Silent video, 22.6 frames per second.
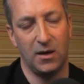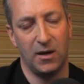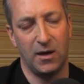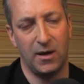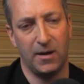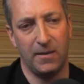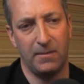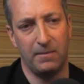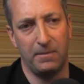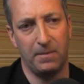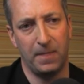
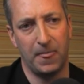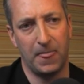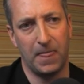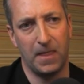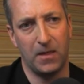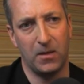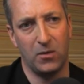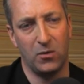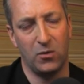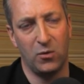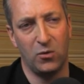um,
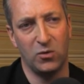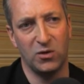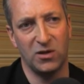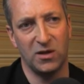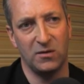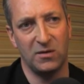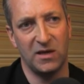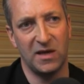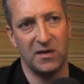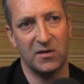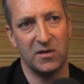
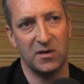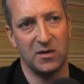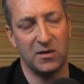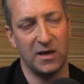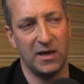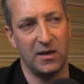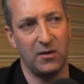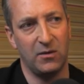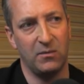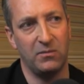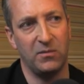Autodesk can
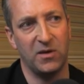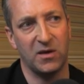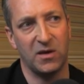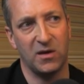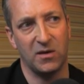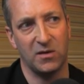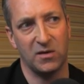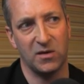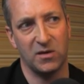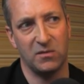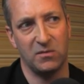help the
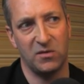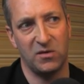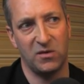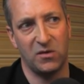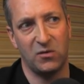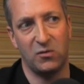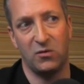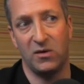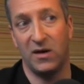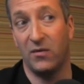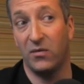customers
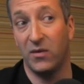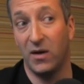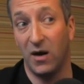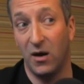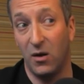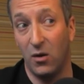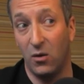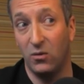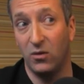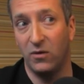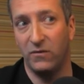throughout the
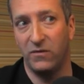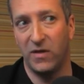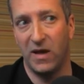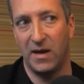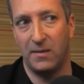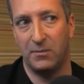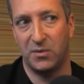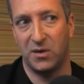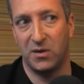whole of that